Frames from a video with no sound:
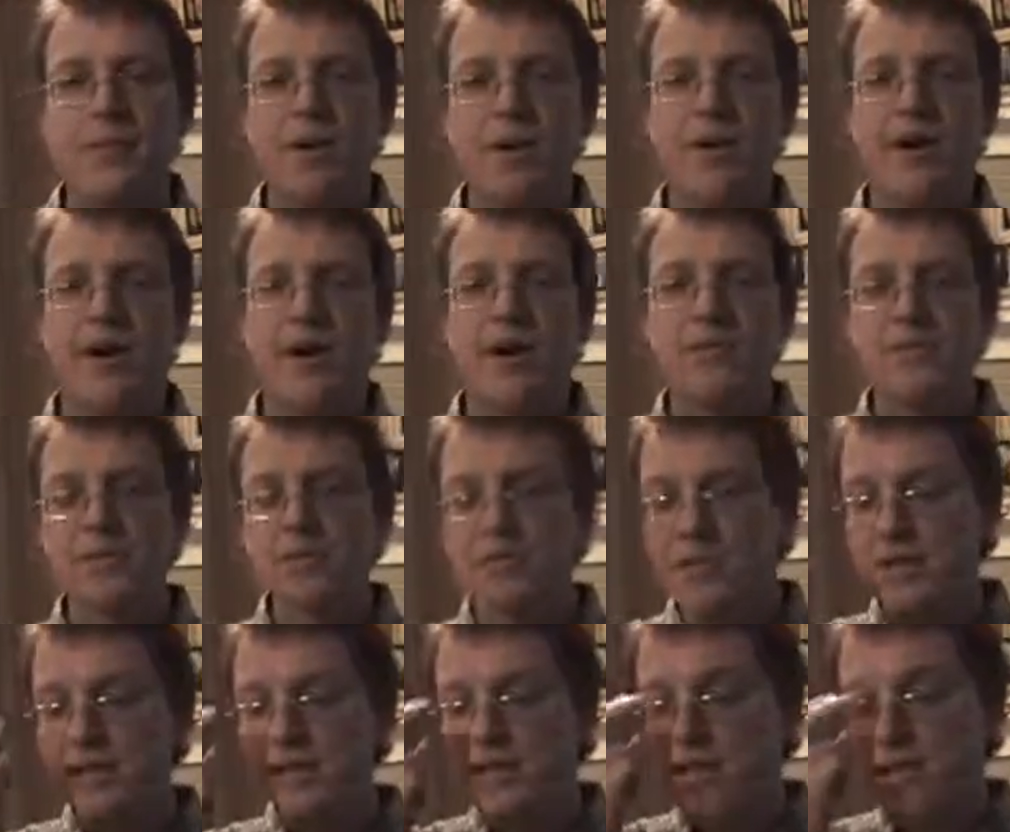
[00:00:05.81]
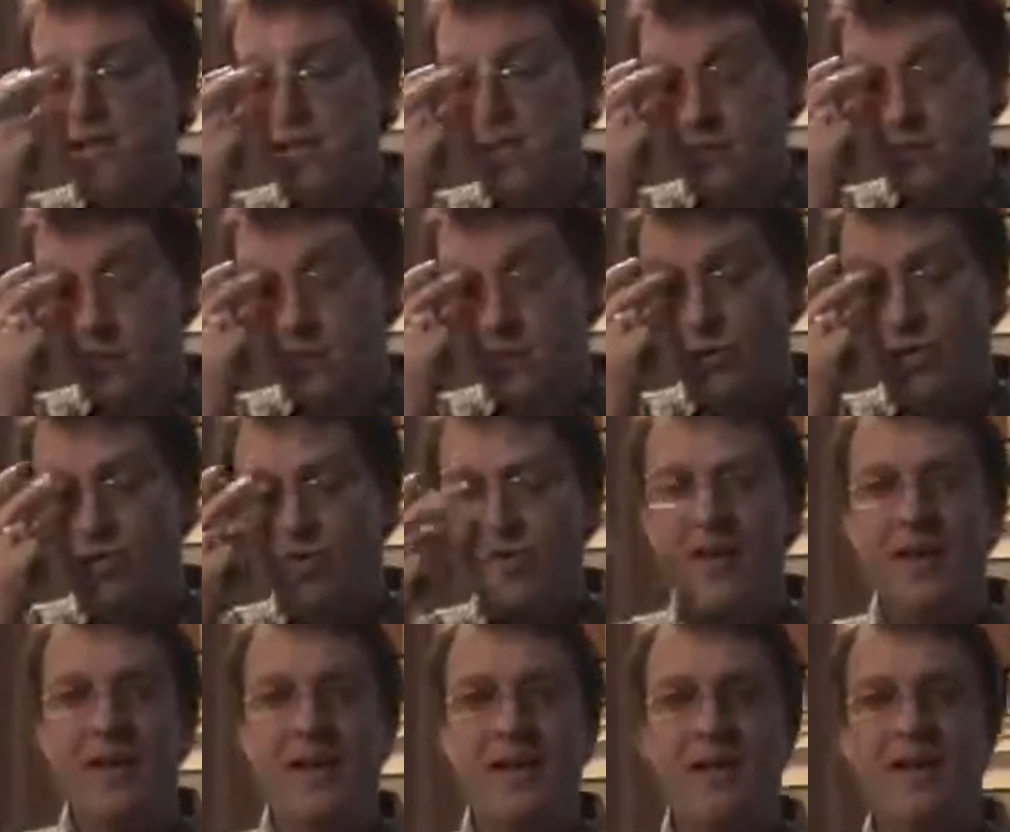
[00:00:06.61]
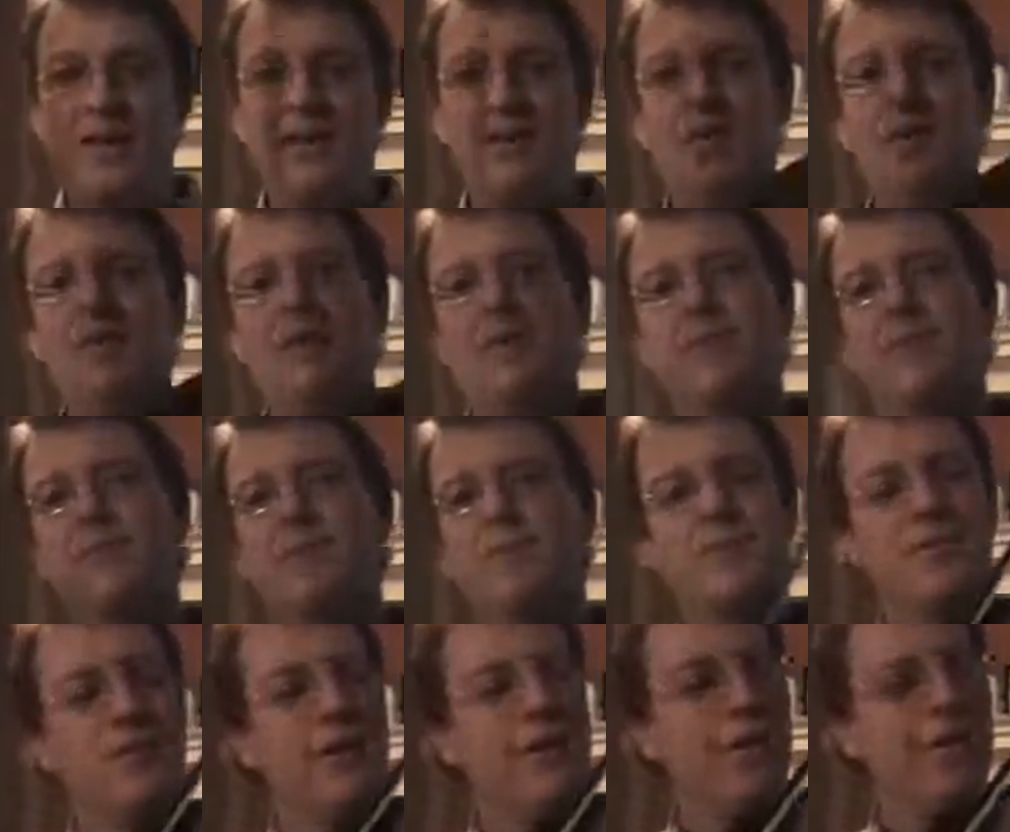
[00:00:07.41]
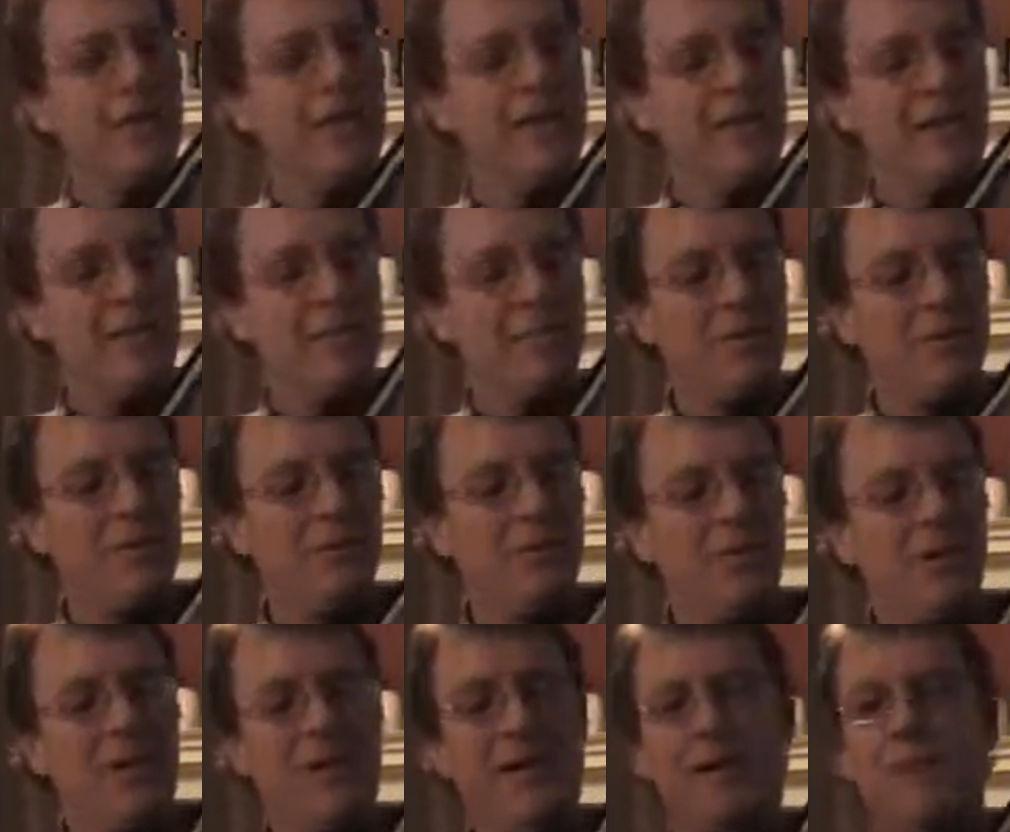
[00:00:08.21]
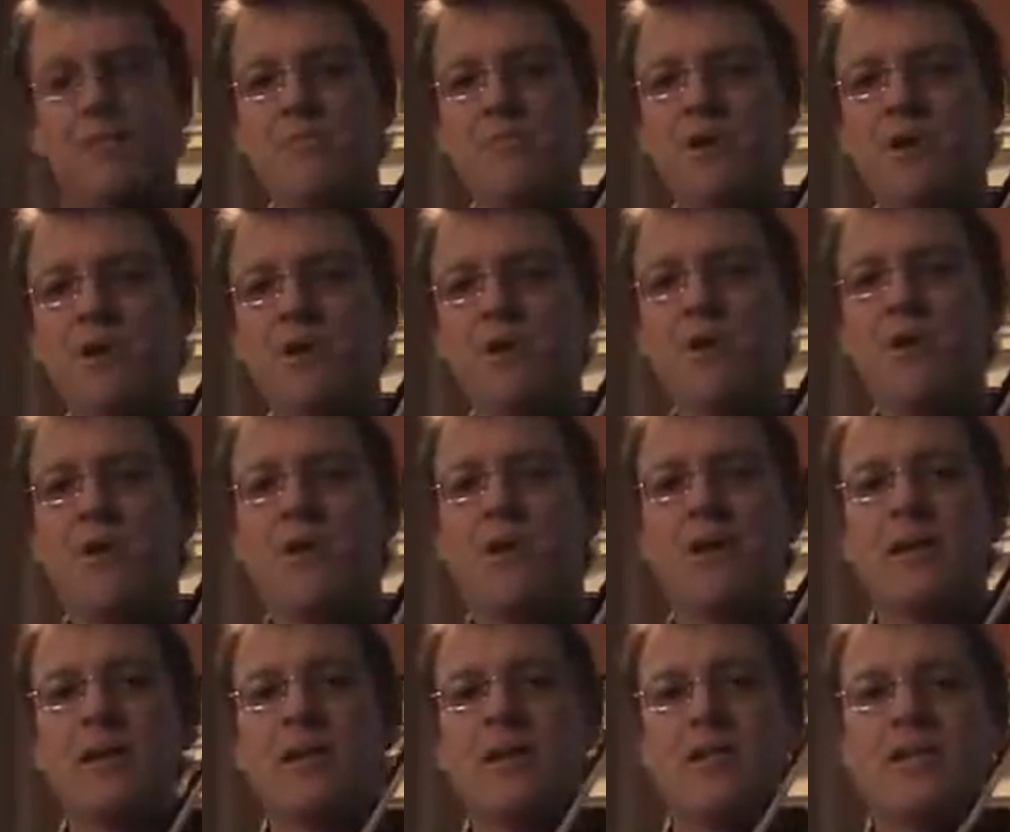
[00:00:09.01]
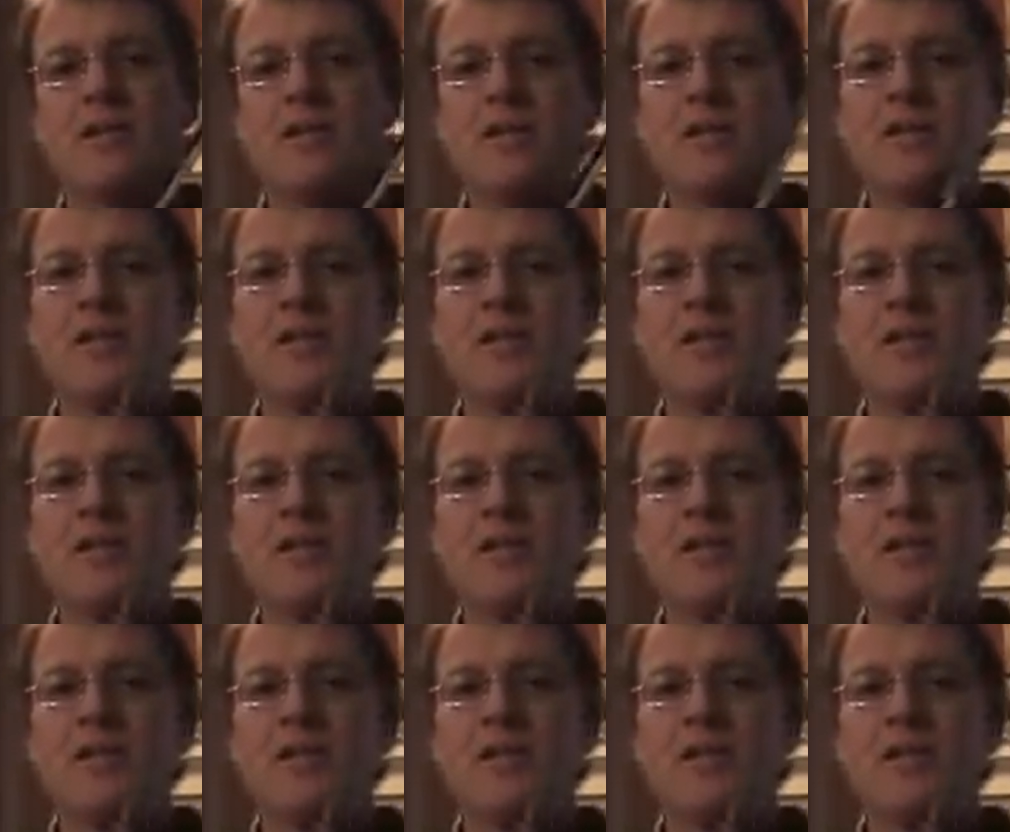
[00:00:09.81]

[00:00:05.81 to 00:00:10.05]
Perhaps you've already been playing in book one and your